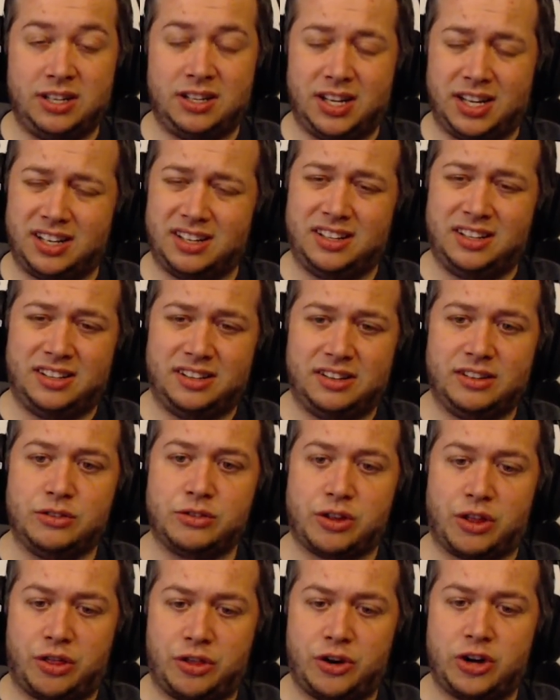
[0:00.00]
Like, there's
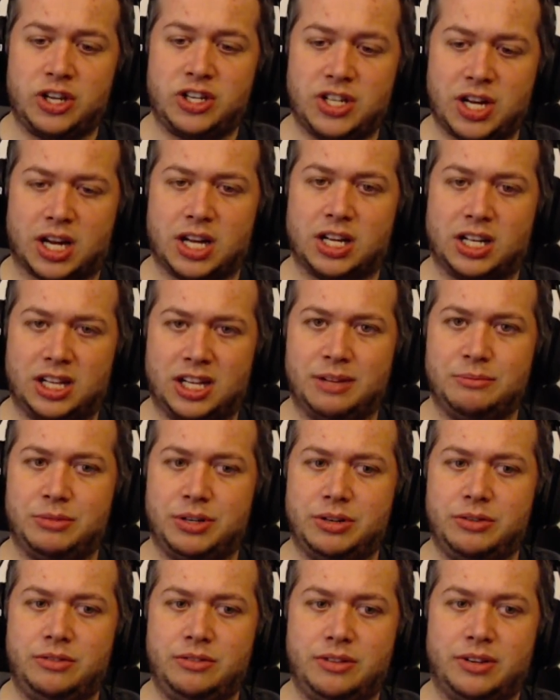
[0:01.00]
a 30-second clip,
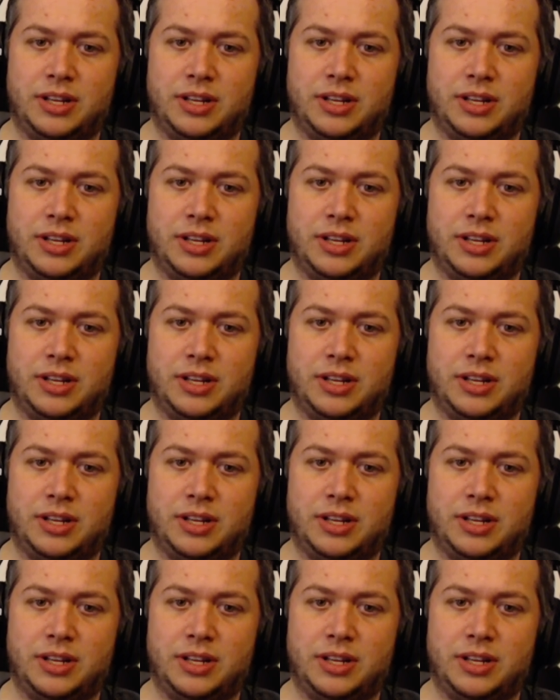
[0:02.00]
dude.